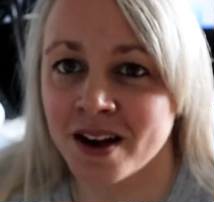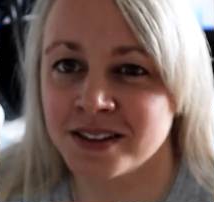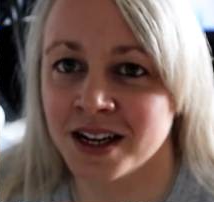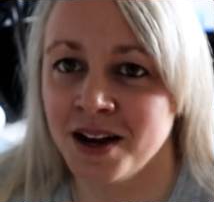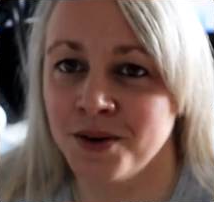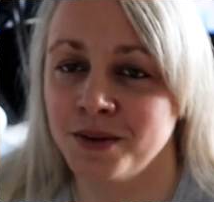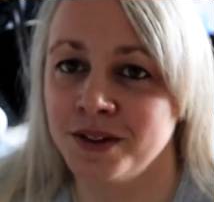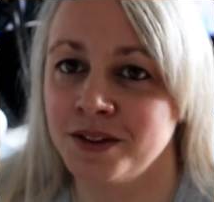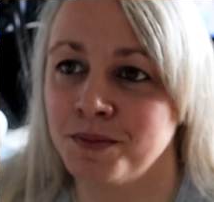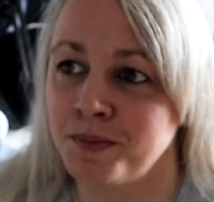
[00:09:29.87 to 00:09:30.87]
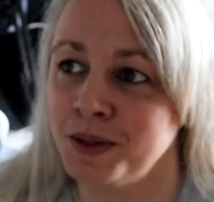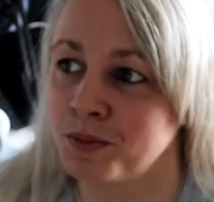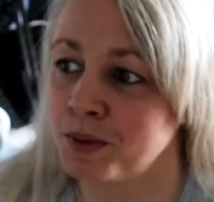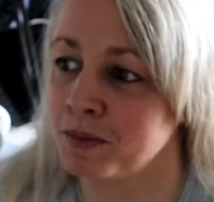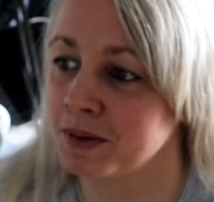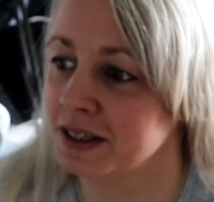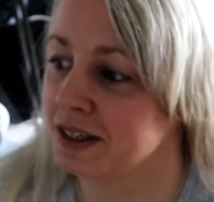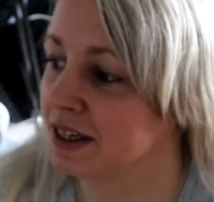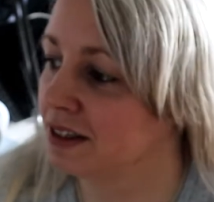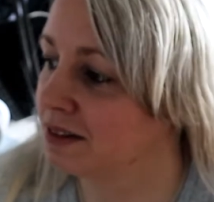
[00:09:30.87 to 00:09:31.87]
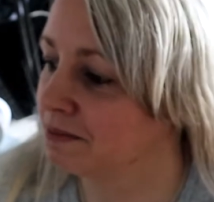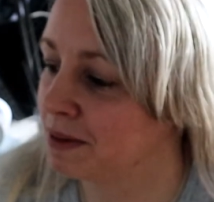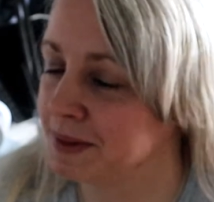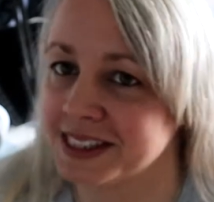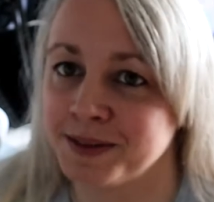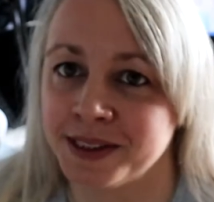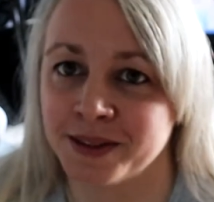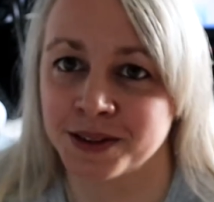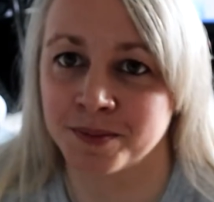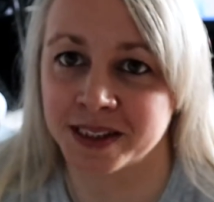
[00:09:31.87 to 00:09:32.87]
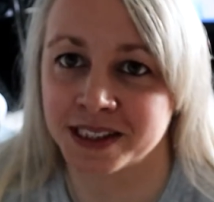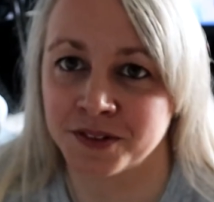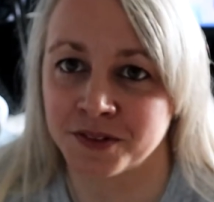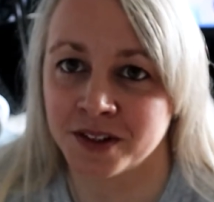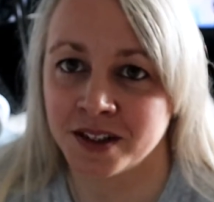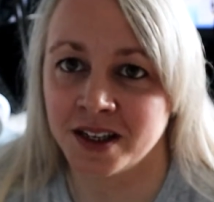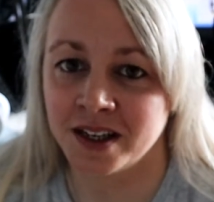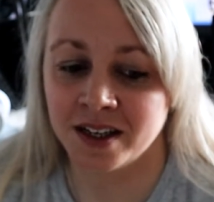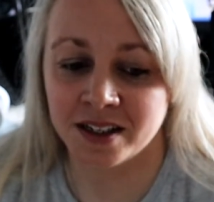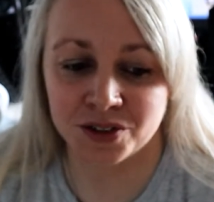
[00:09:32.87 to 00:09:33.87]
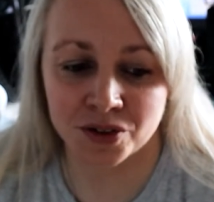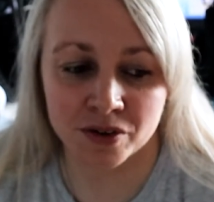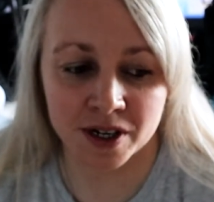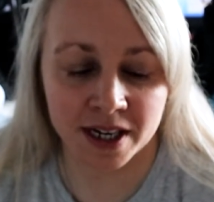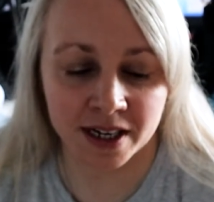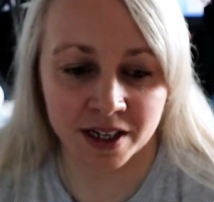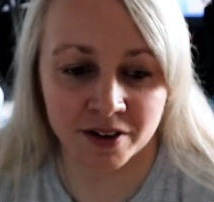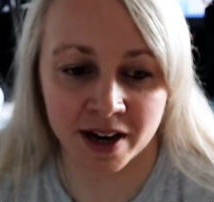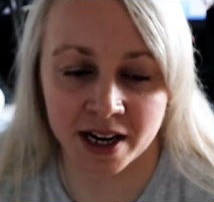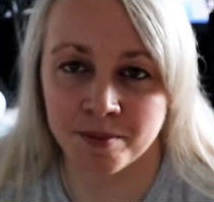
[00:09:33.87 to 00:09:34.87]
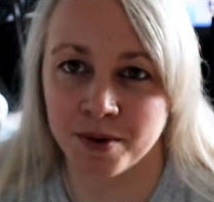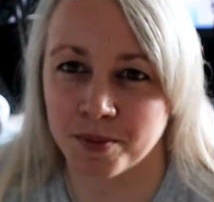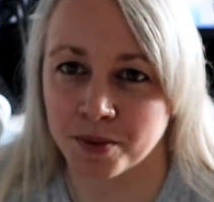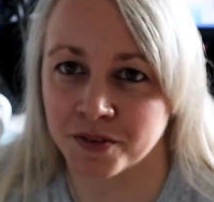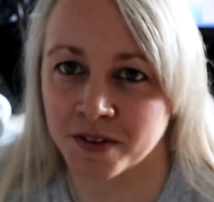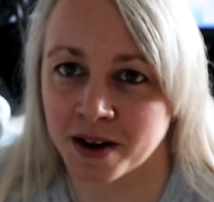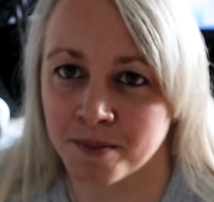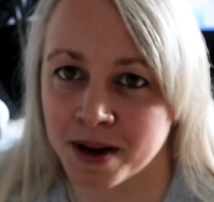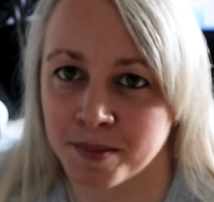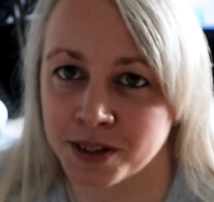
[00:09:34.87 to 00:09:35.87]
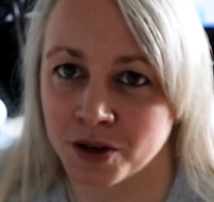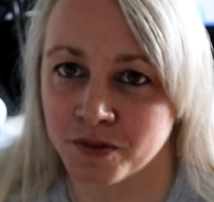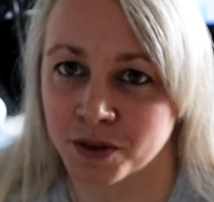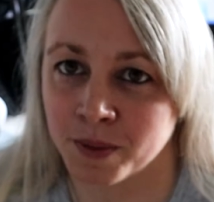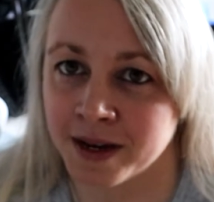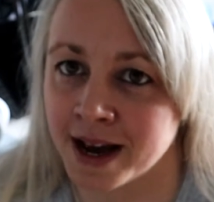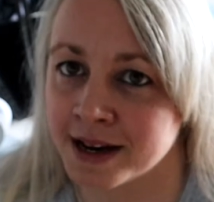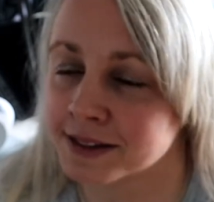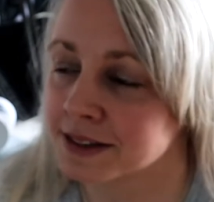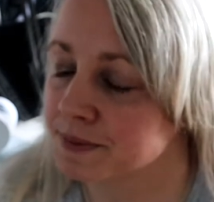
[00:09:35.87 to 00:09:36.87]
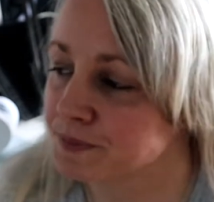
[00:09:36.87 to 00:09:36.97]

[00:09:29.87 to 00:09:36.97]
So you'll probably maybe see me do some bits of drawing and creating a mood board for that maybe over the weekend.